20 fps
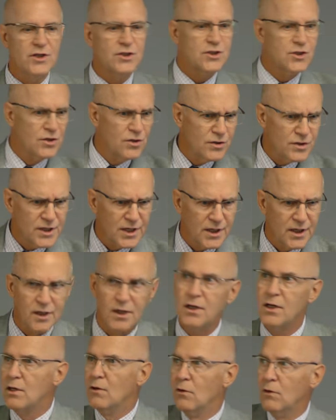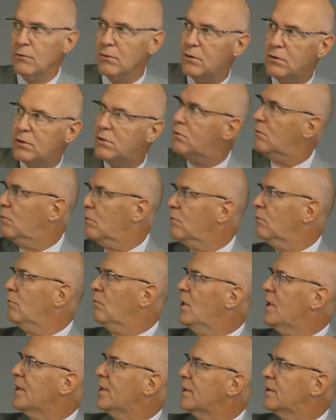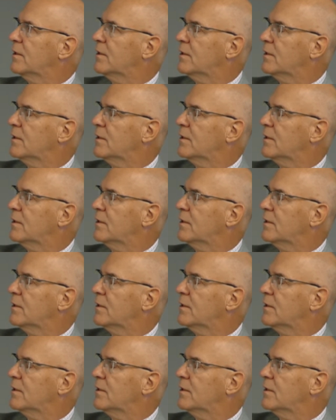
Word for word: Susie, oh, what?